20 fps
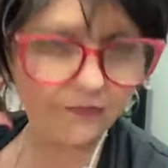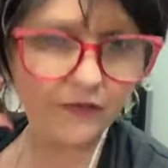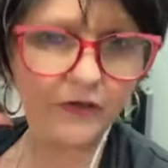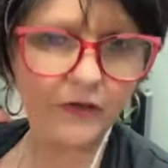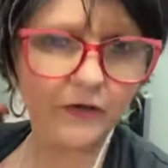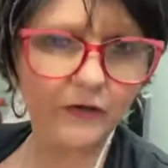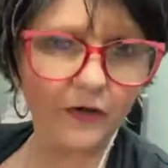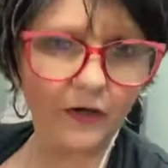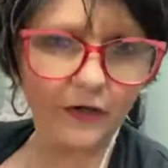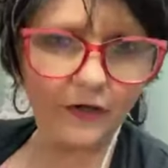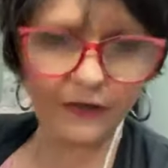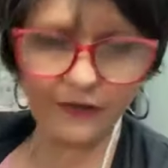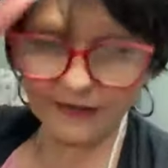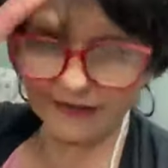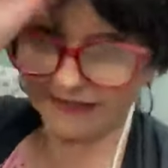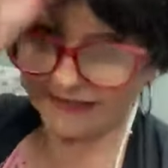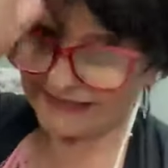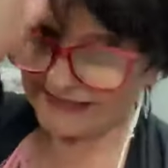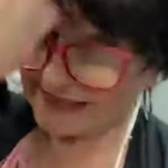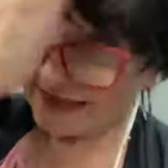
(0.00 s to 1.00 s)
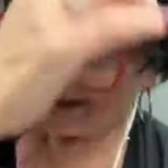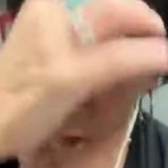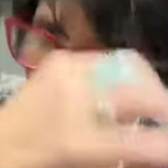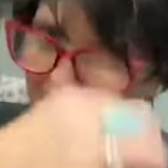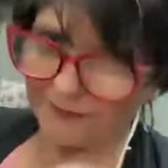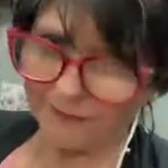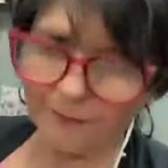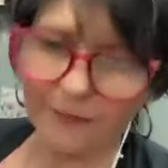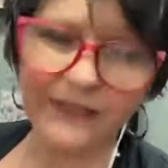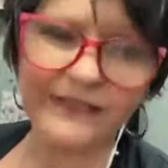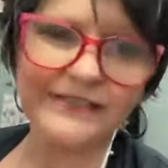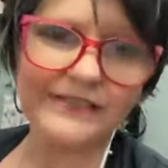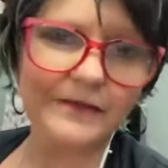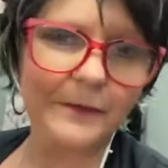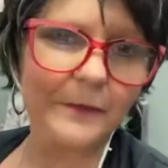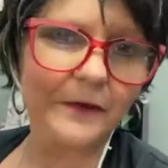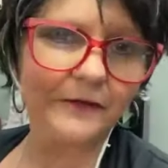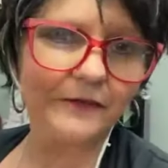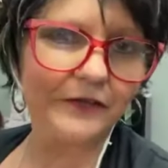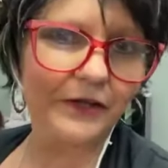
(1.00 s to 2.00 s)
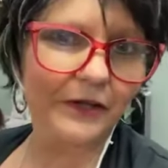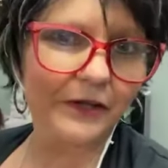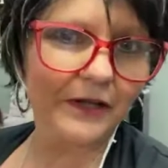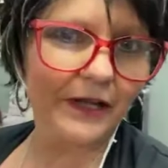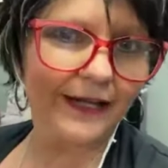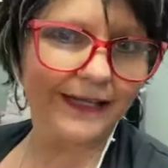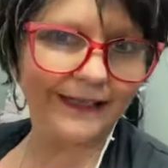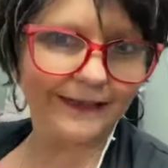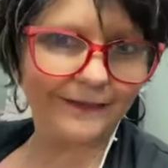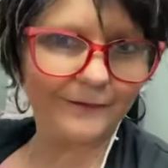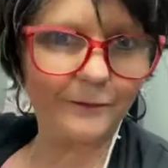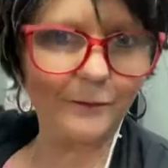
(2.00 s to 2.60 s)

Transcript: of the darkness, but some of the light,